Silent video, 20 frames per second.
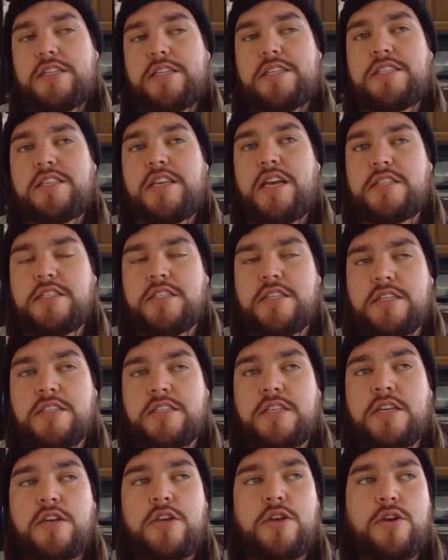says
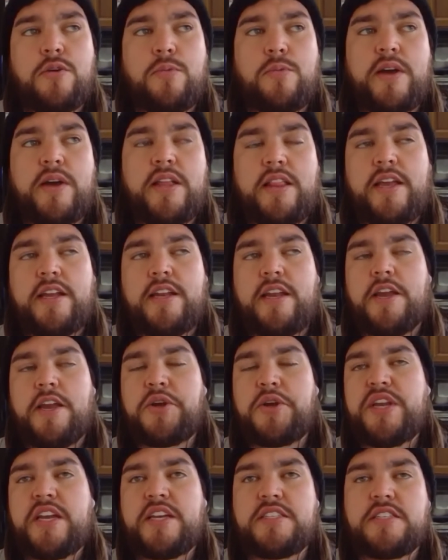is wetland
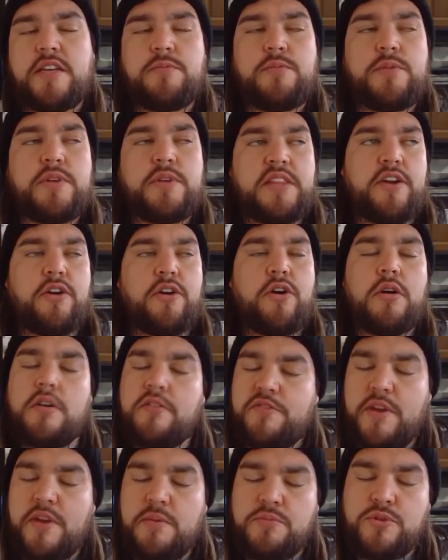areas and what they call
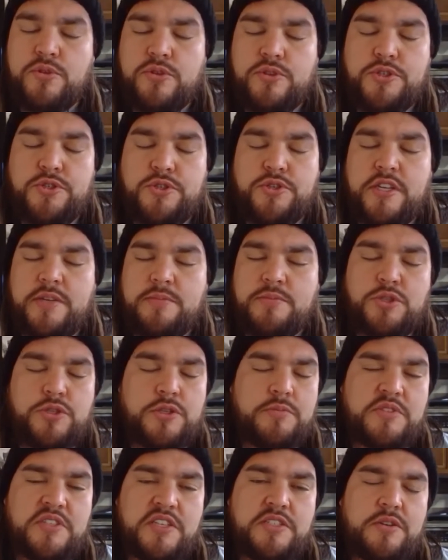ephemeral streams,
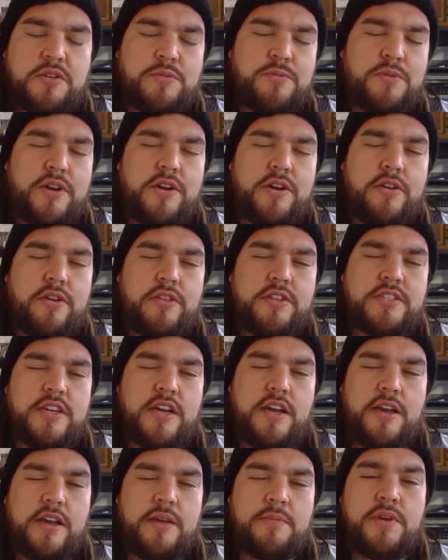streams that don't run all the
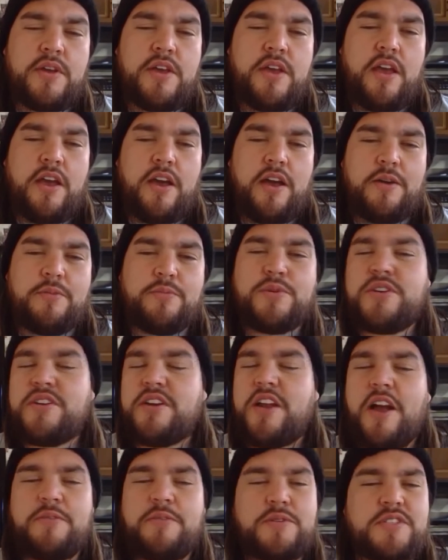time, would
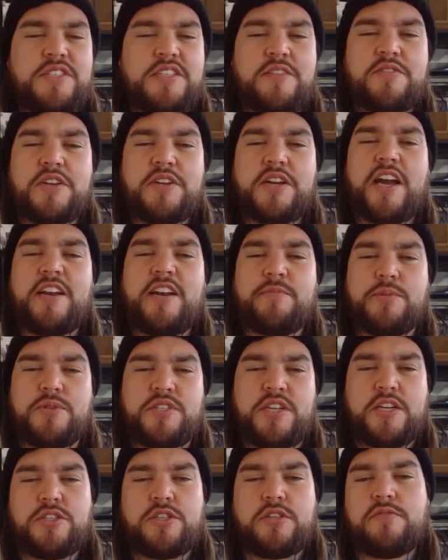not receive the kind of
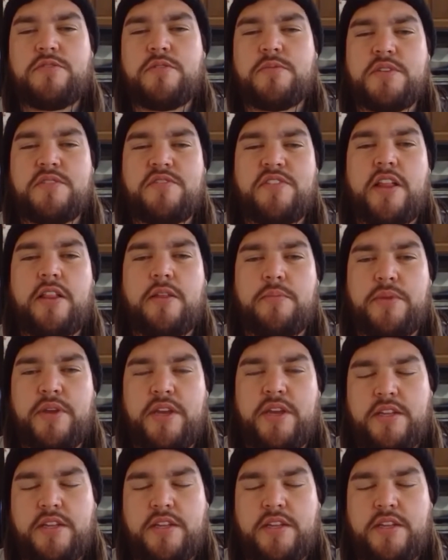protection from development.